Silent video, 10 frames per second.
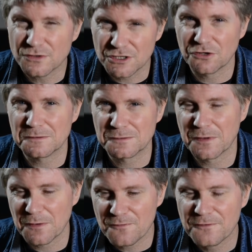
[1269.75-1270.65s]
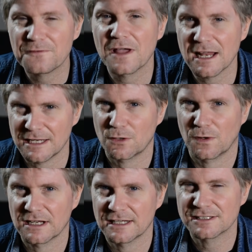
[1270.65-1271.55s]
to grips with it fairly quickly.